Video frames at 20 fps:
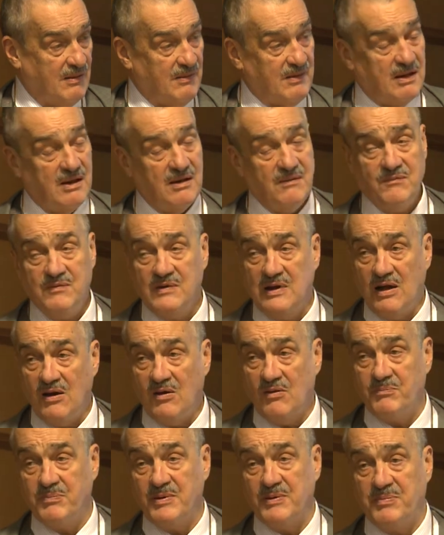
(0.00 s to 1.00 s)
Even
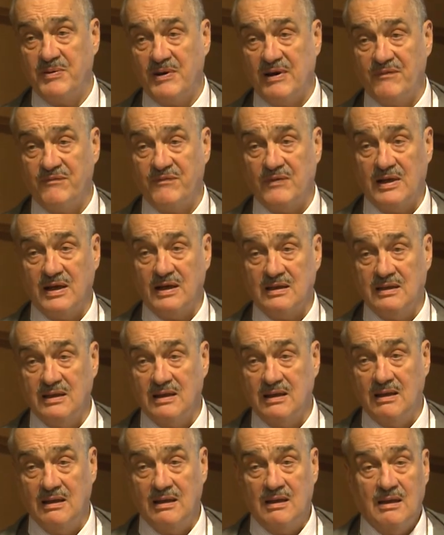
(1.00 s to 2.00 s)
now people are
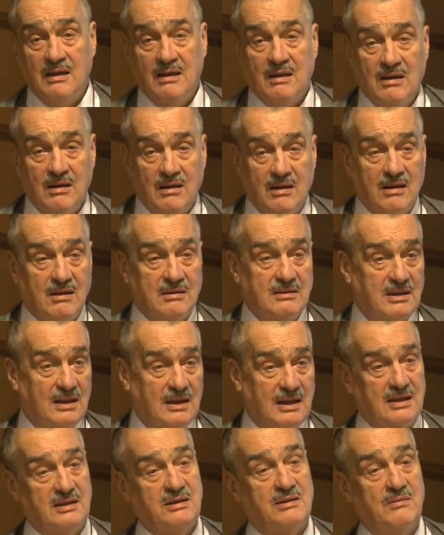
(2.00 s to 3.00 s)
forgetting the
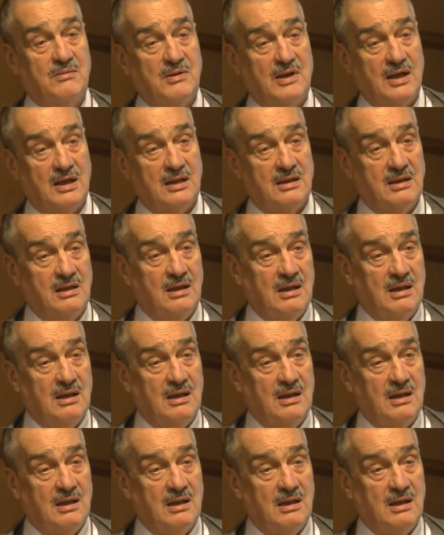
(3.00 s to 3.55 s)
lesson we had